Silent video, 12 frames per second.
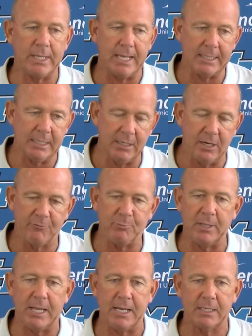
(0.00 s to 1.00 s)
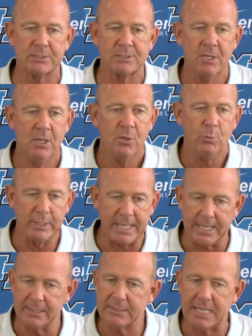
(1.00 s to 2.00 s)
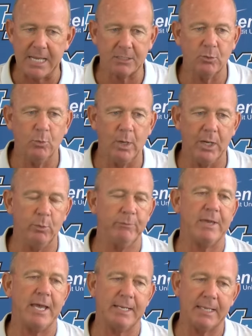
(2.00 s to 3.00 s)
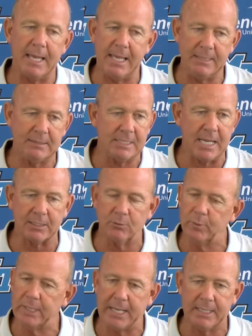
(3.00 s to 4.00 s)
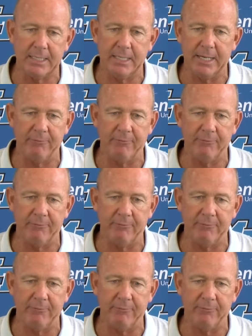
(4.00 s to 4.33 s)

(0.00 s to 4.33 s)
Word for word: We got to get off blocks. We got to tackle well. We've got to gang tackle. We got to get